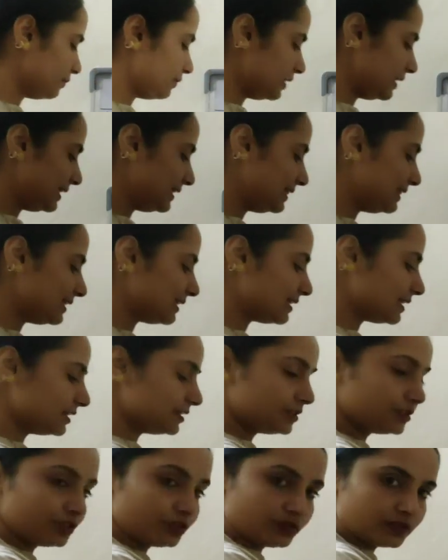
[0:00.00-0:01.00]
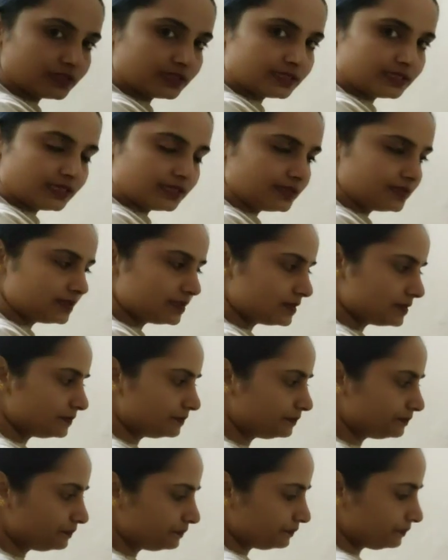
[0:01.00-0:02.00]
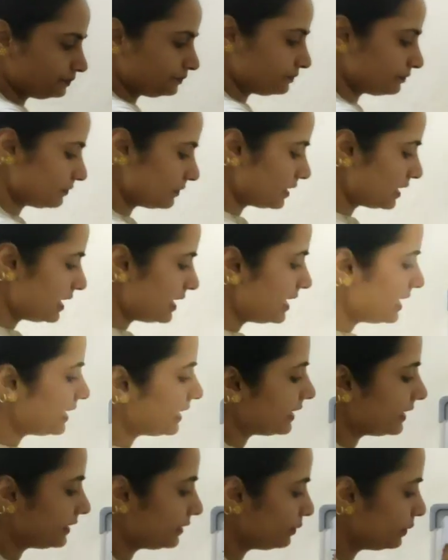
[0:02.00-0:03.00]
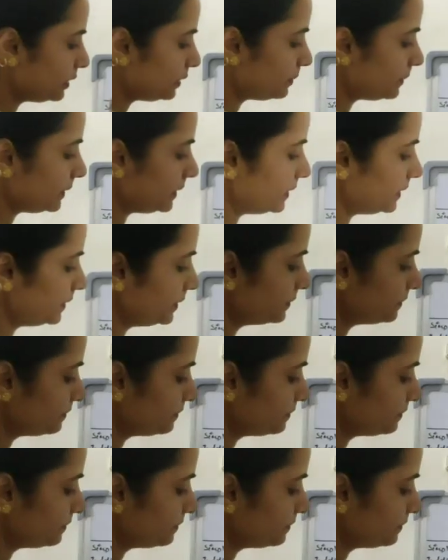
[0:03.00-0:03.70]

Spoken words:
in the continuous tense, it will be